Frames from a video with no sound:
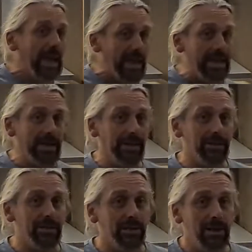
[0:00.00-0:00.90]

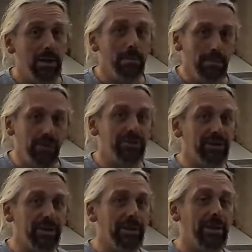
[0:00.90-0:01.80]
is Mustard
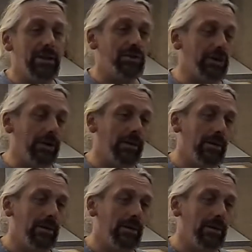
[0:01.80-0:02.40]
in the Kitchen,